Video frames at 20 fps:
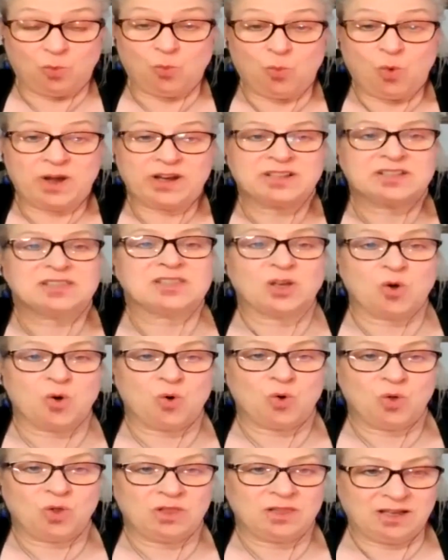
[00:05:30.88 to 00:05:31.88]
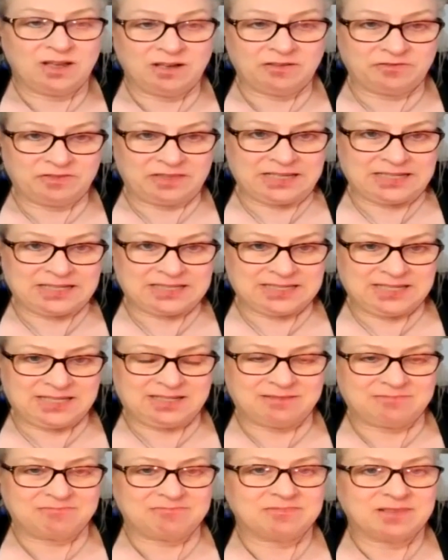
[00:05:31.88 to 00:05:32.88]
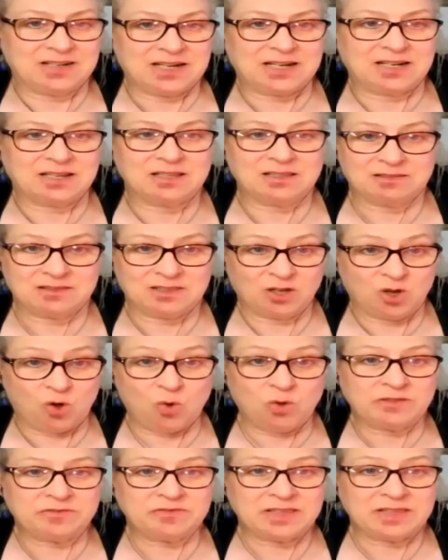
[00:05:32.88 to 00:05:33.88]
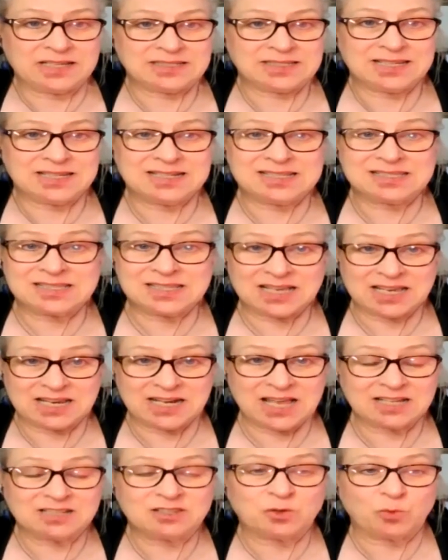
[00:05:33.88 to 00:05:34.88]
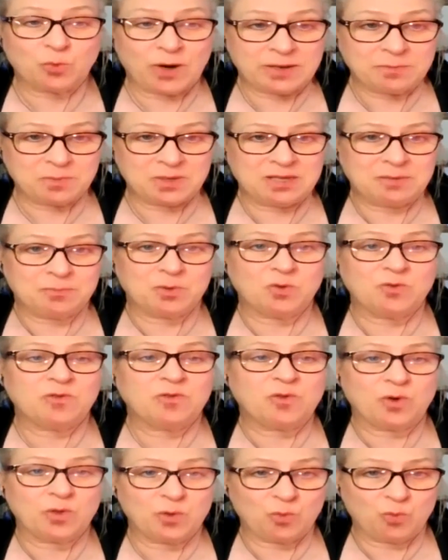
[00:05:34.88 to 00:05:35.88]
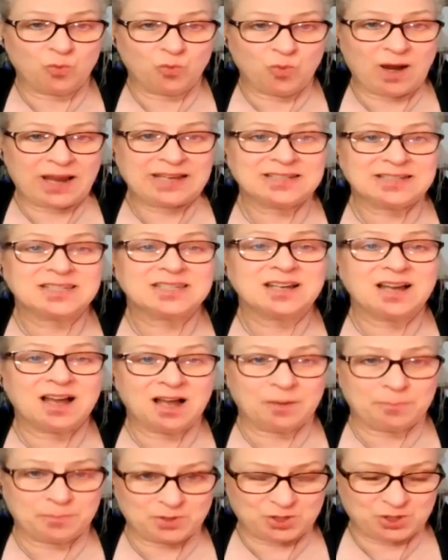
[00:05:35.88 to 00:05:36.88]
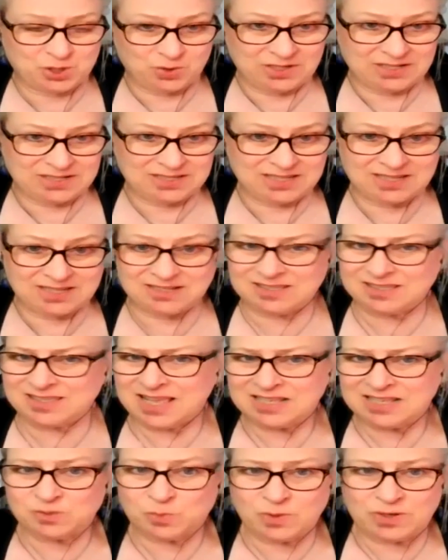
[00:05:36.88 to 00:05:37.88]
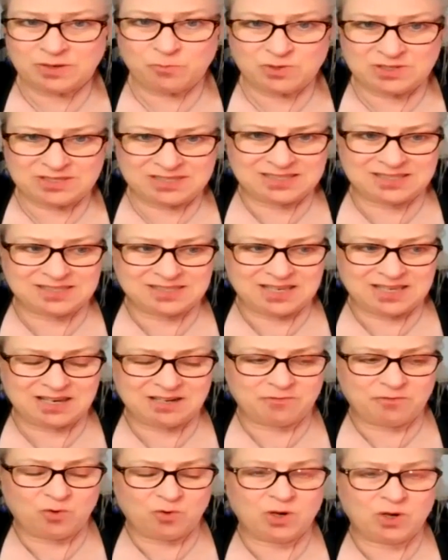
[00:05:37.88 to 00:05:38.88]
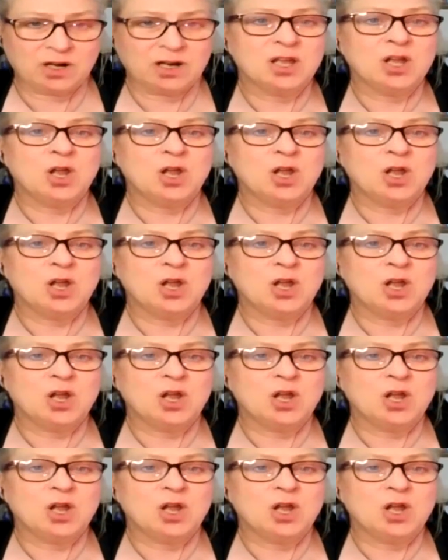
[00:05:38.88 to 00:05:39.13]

what is the goal of LinkedIn? The goal of LinkedIn is to connect the right people for the right opportunities. That's what it was designed for